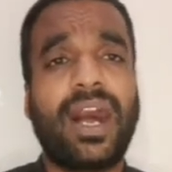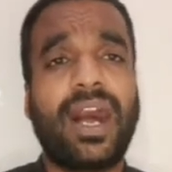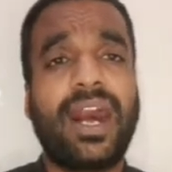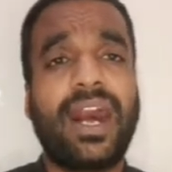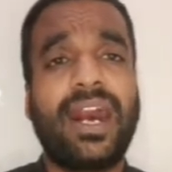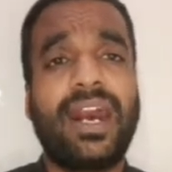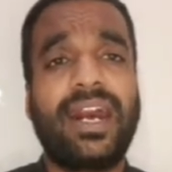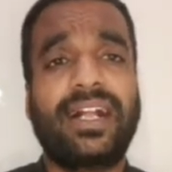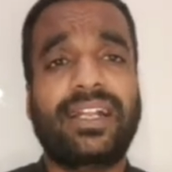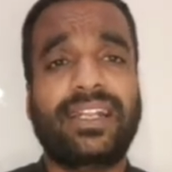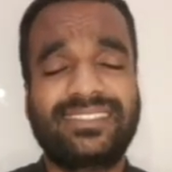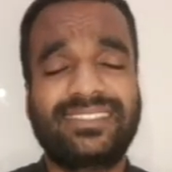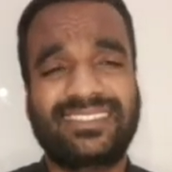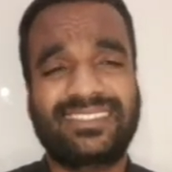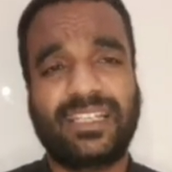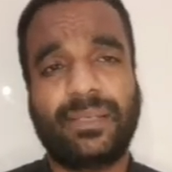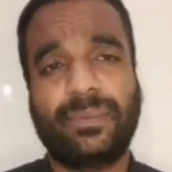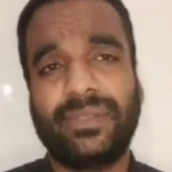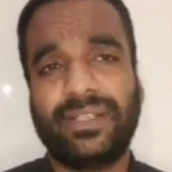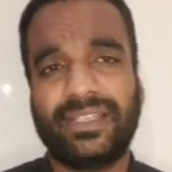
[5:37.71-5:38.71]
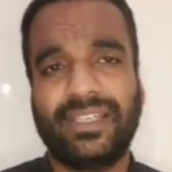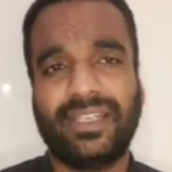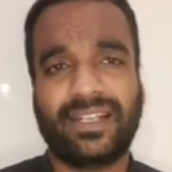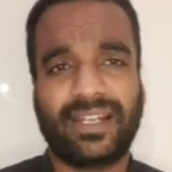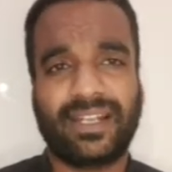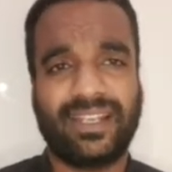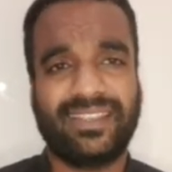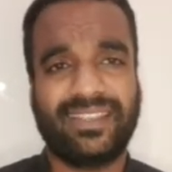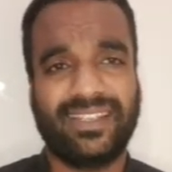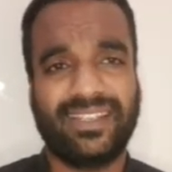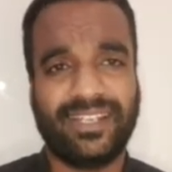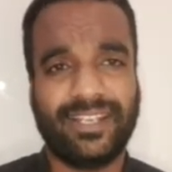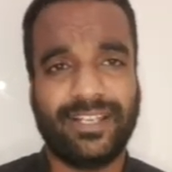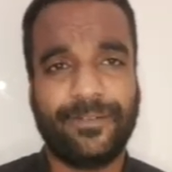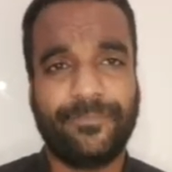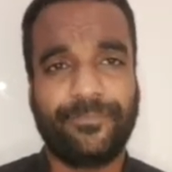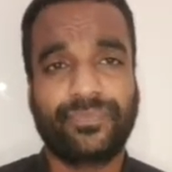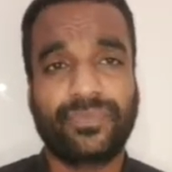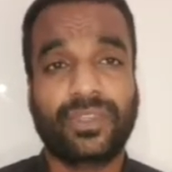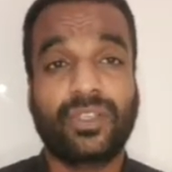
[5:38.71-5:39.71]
RH stability criteria.